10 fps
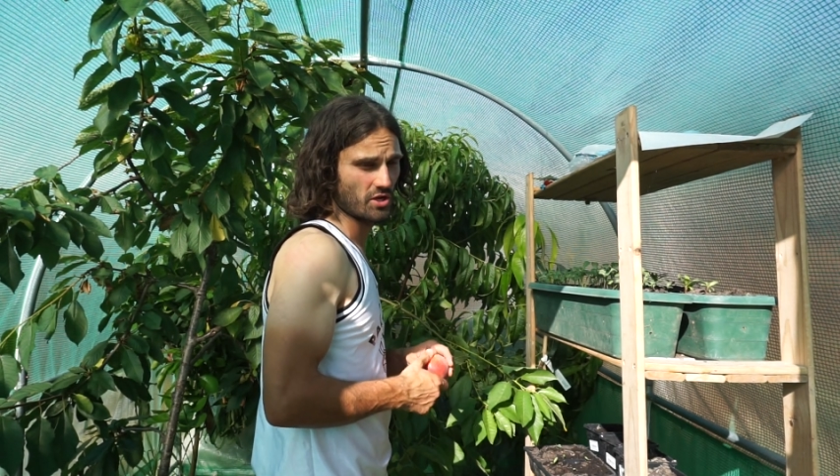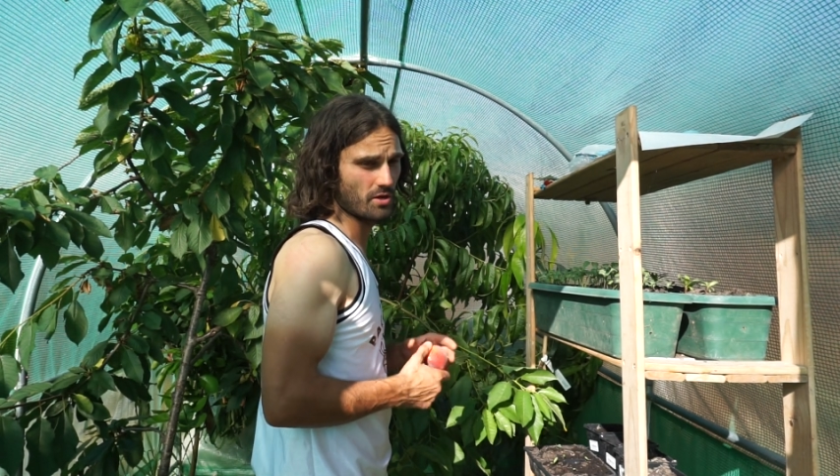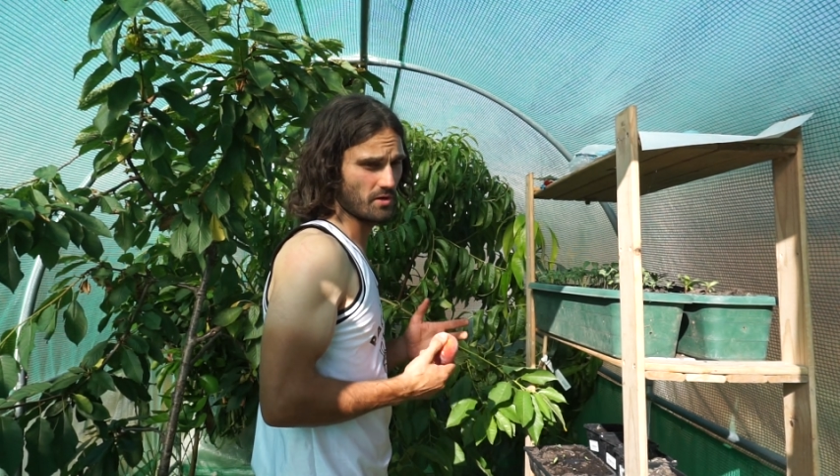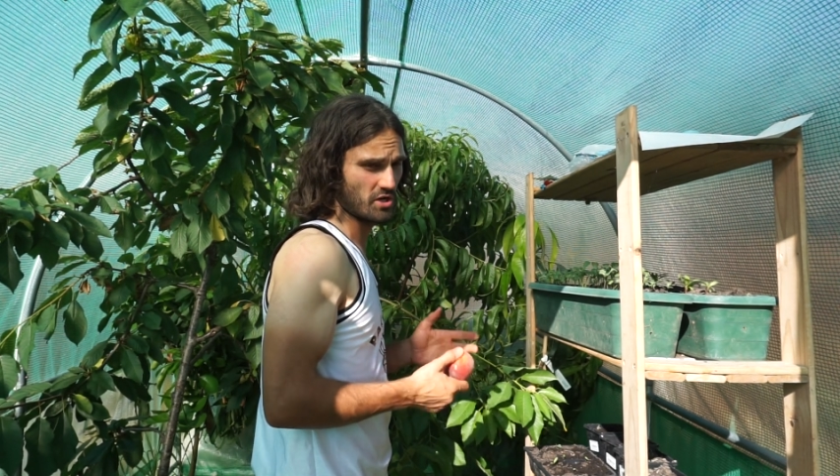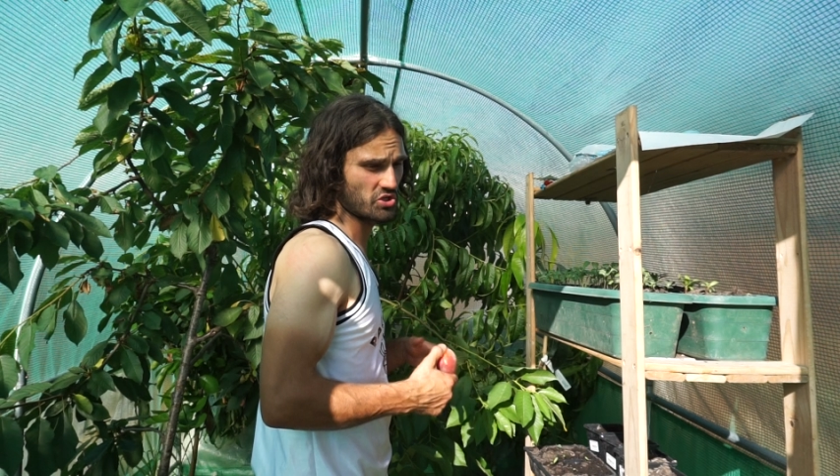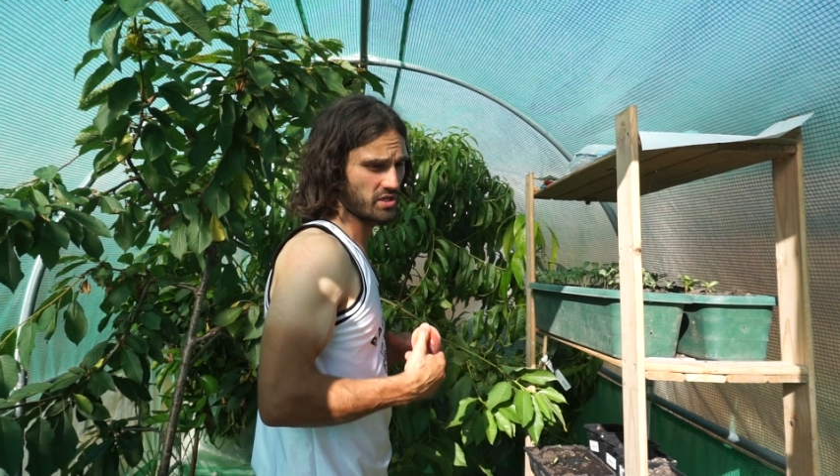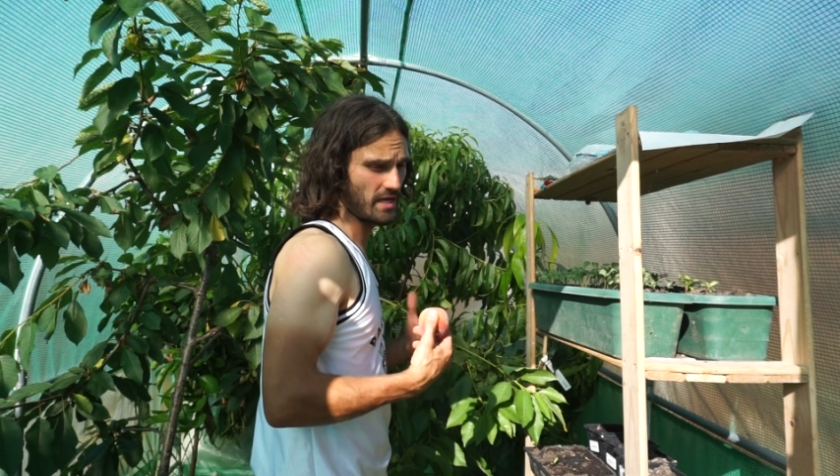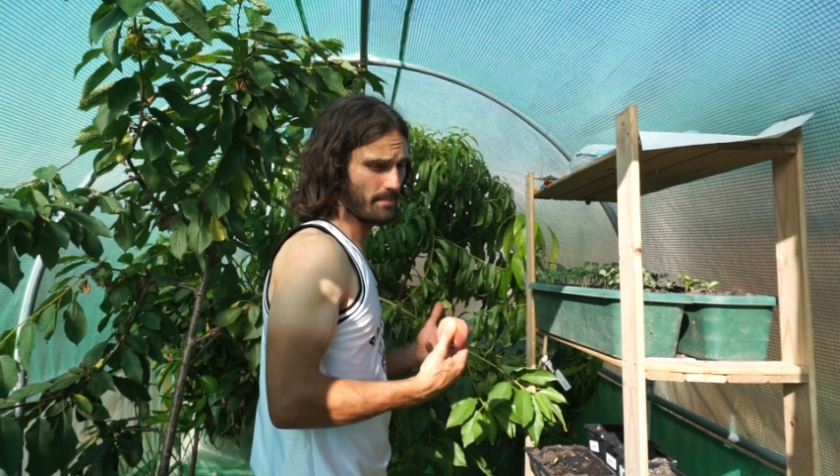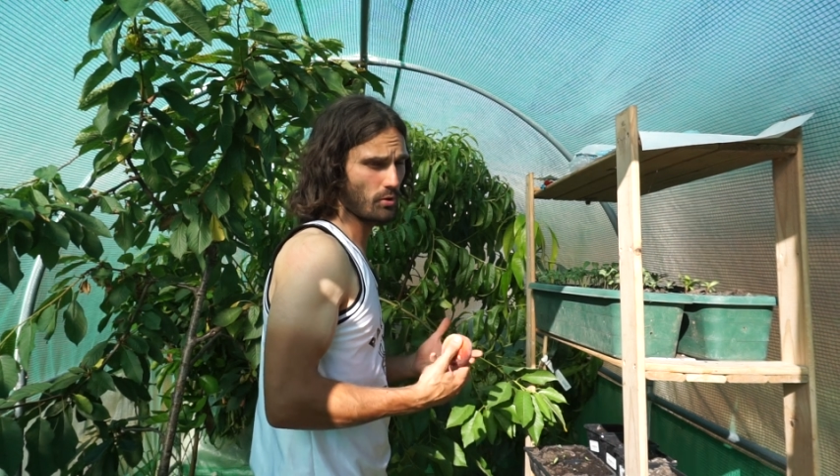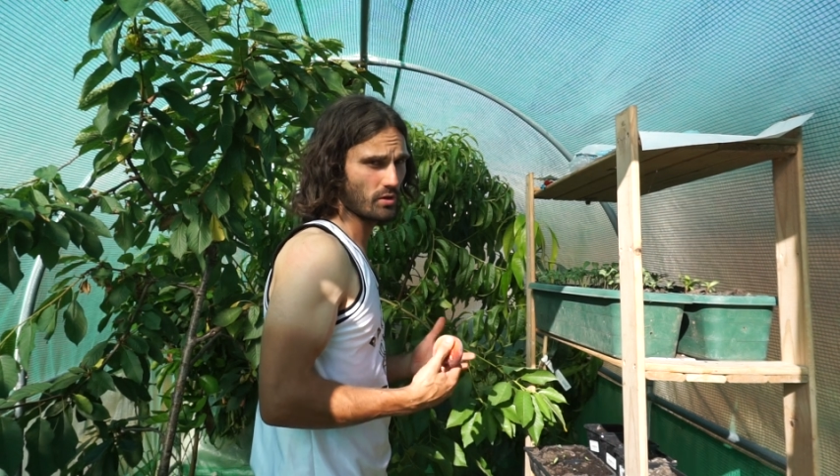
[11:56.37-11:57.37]

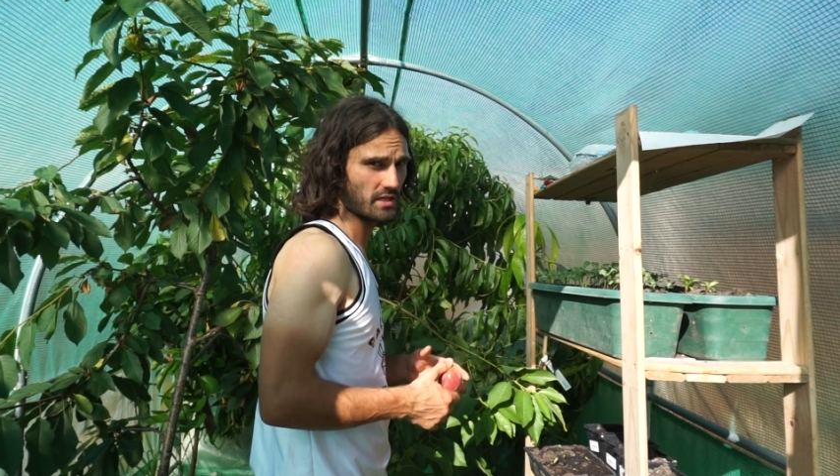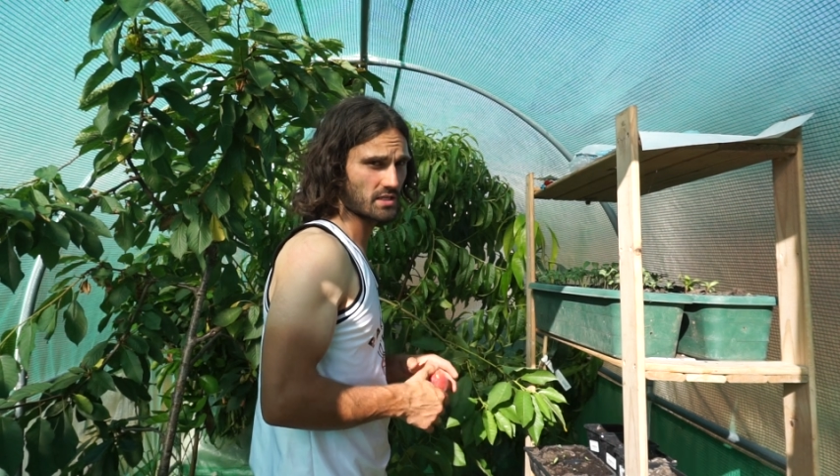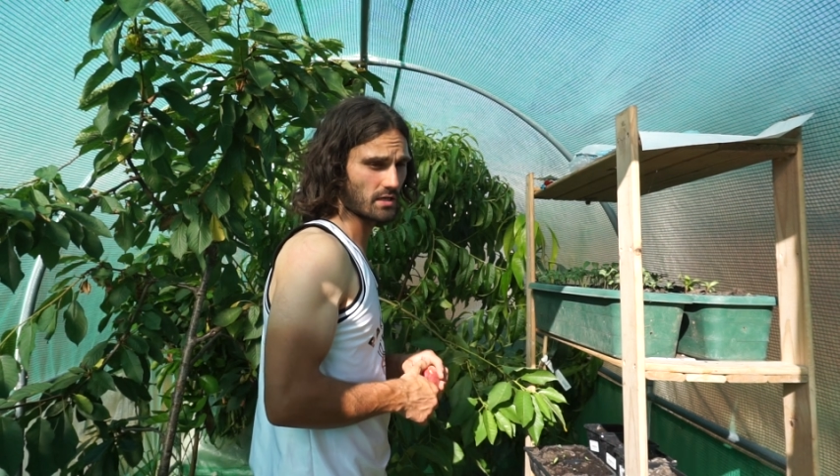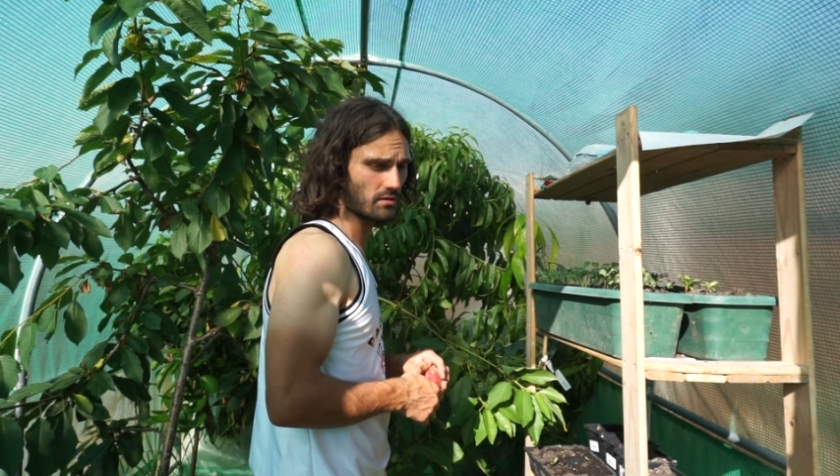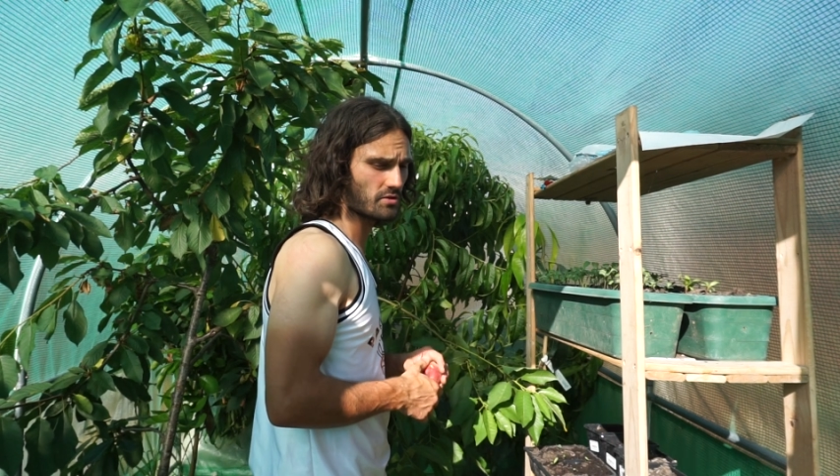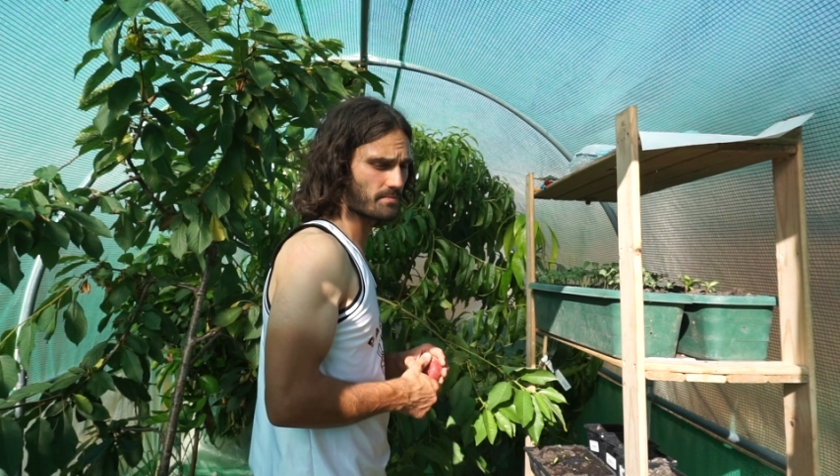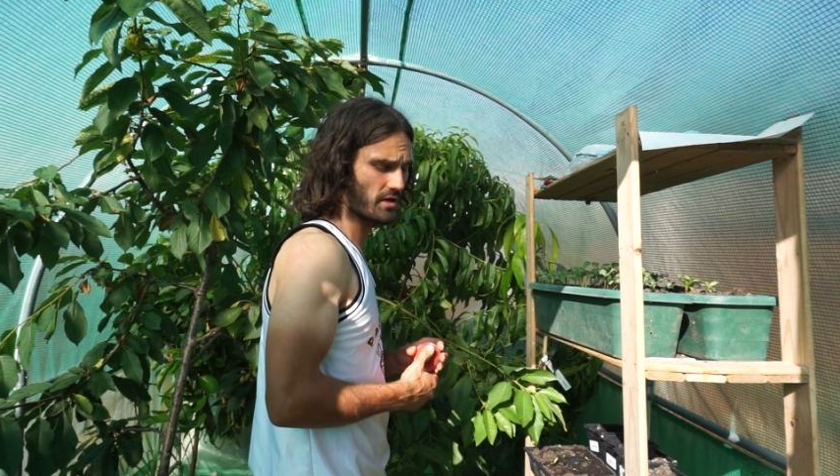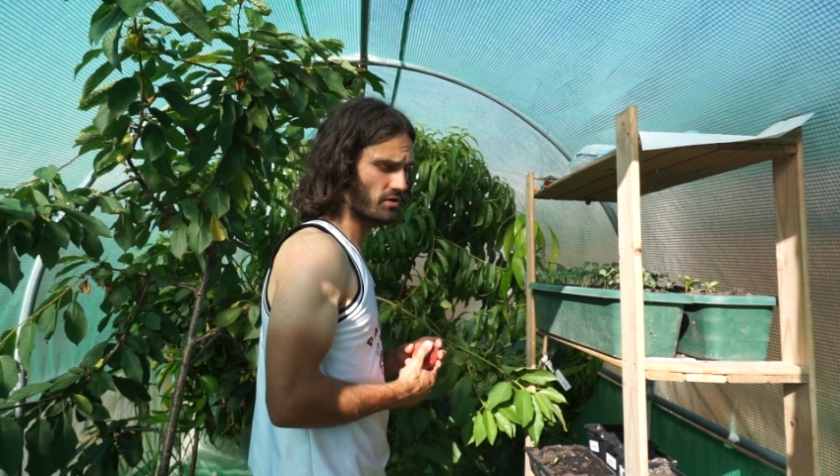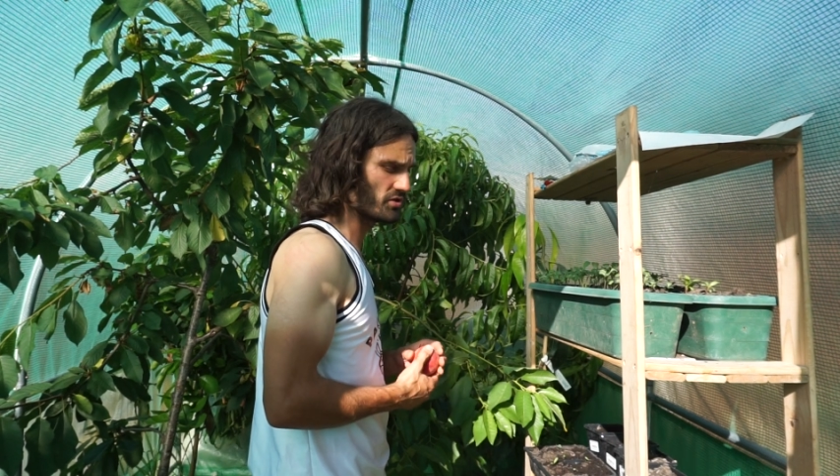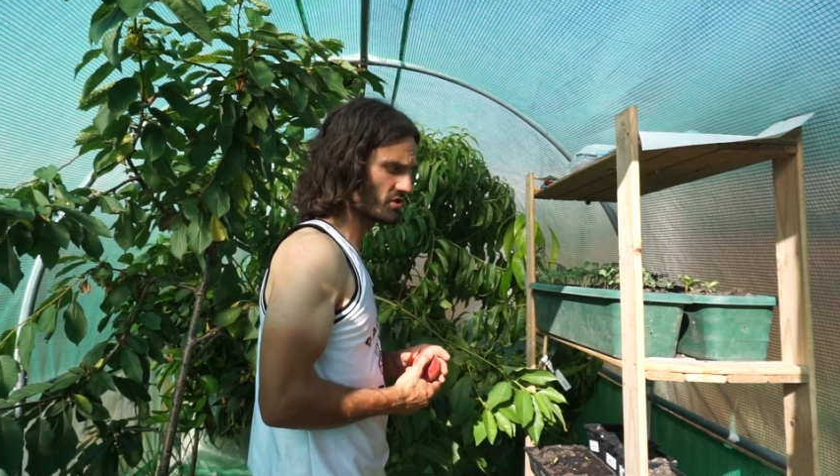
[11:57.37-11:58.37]
commercially in polytunnels
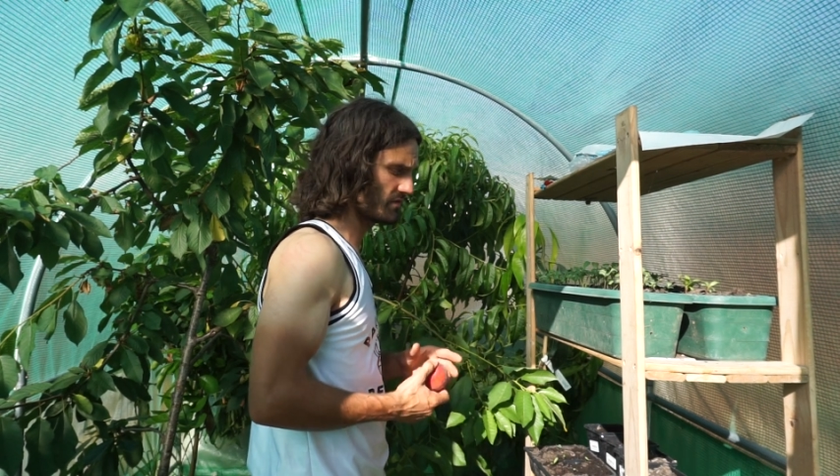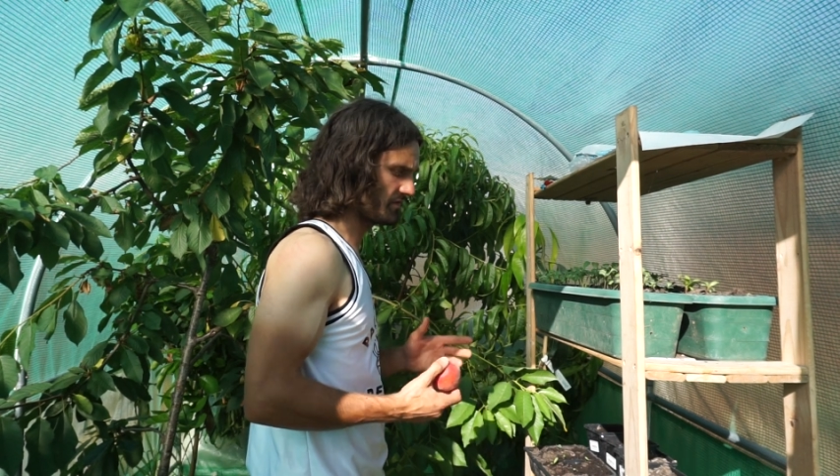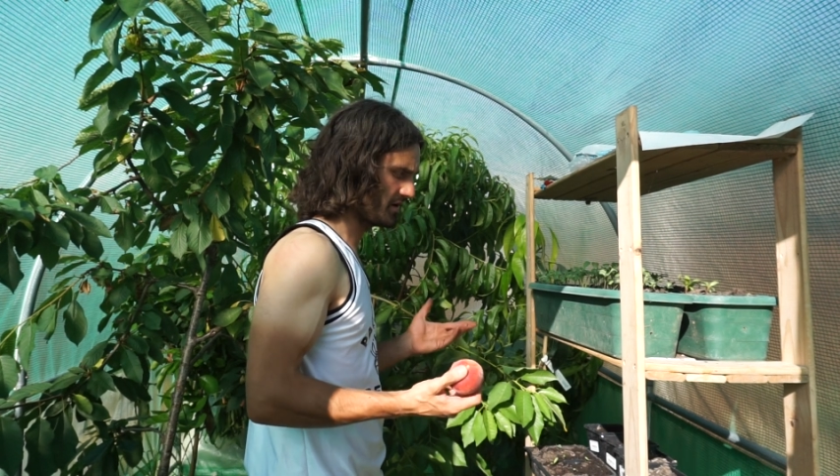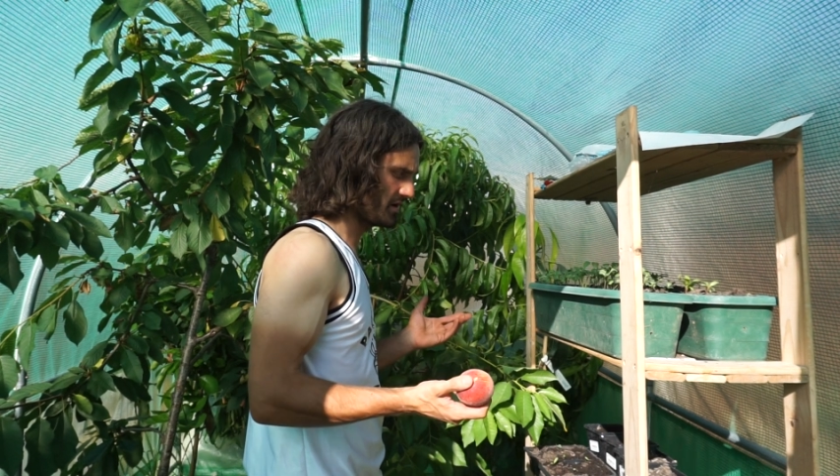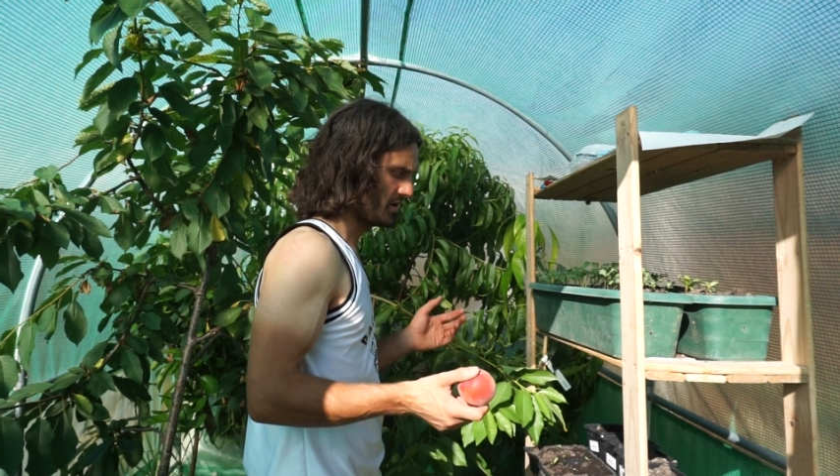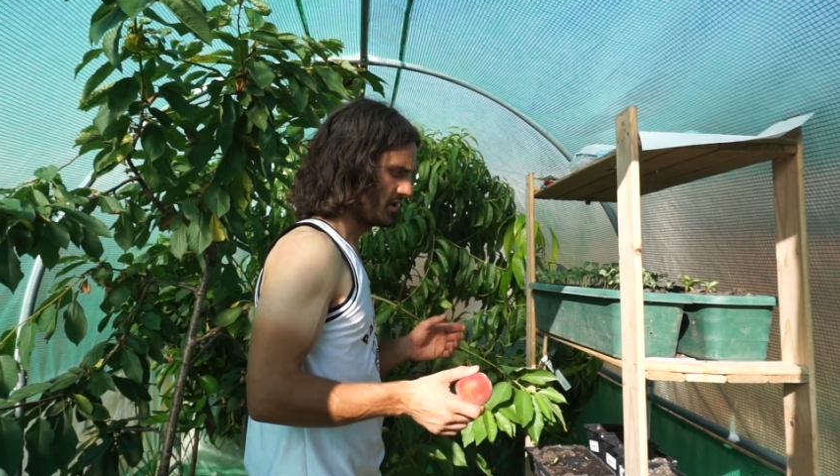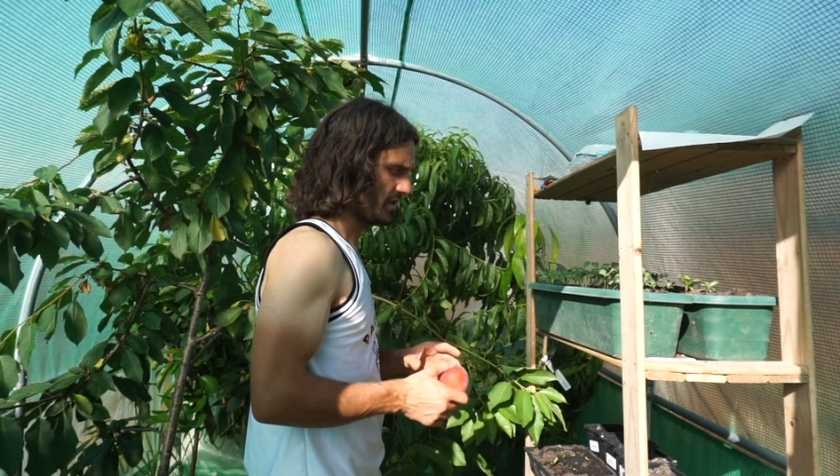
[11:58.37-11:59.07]
because of uh,